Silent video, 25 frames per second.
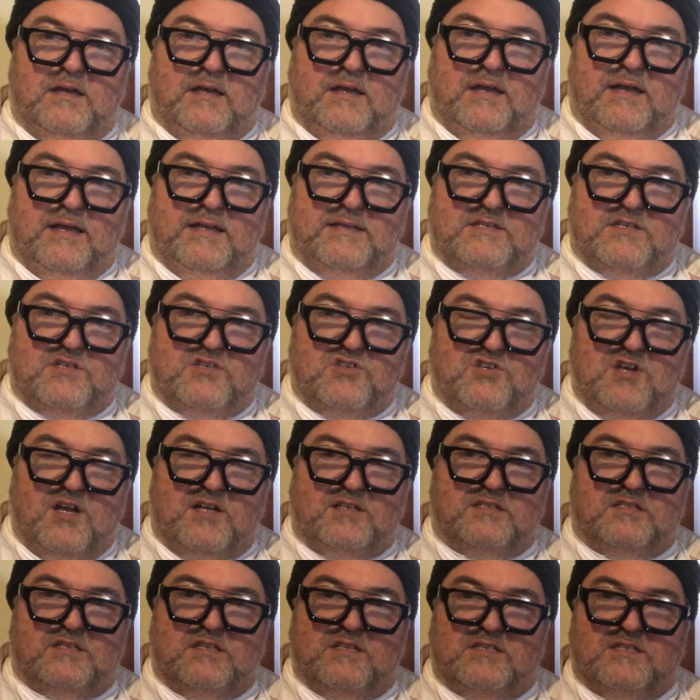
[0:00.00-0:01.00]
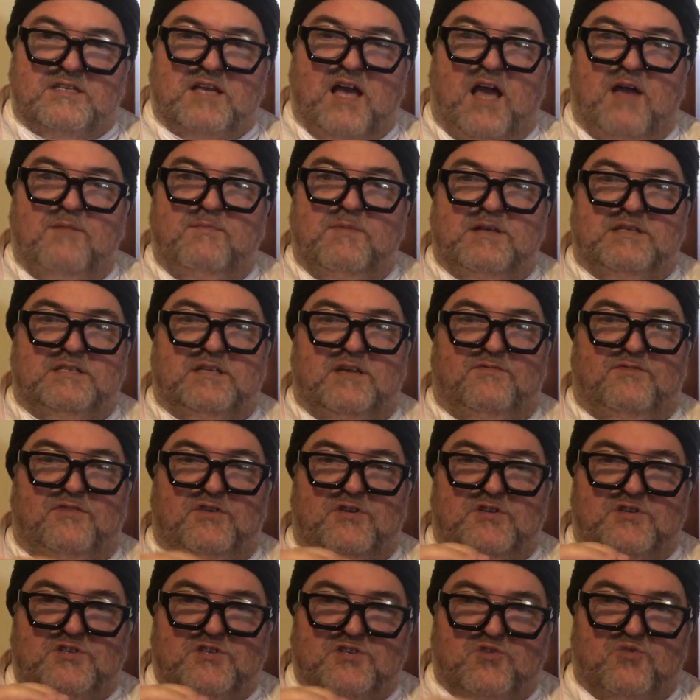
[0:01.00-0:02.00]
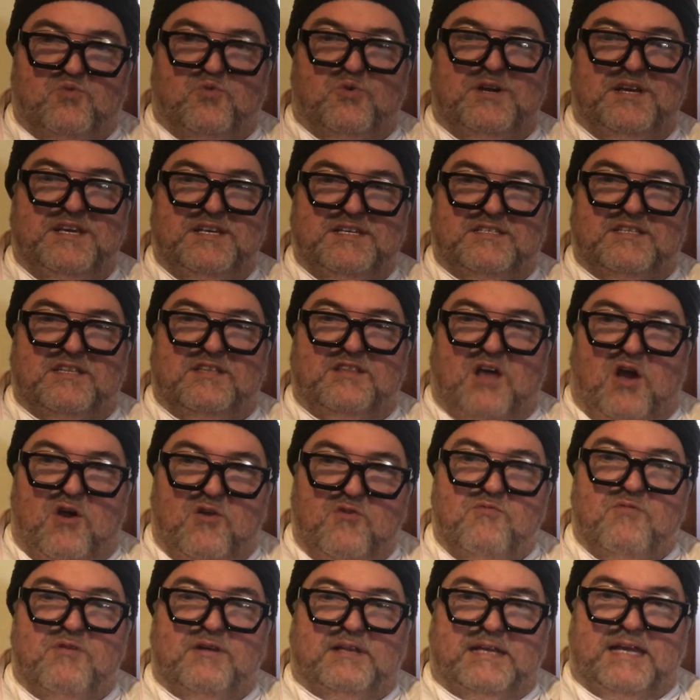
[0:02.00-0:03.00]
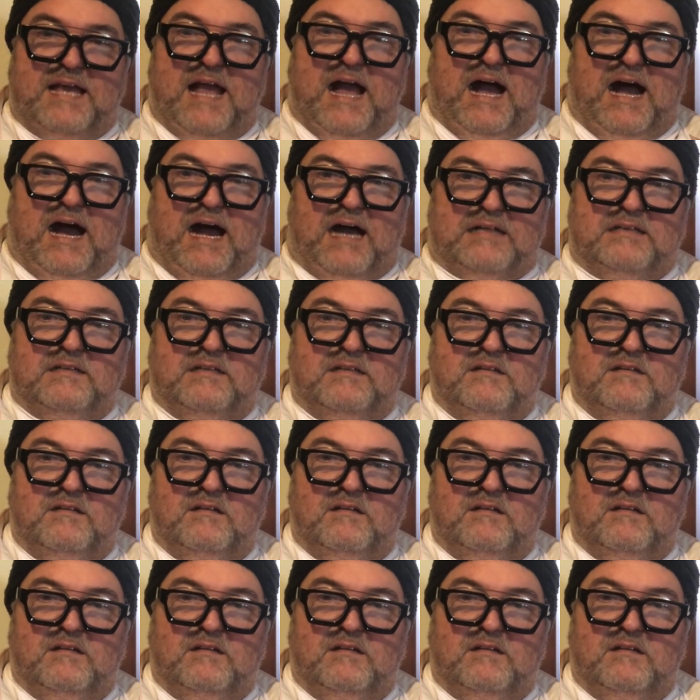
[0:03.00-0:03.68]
it's just the same as if you squeeze the note really hard.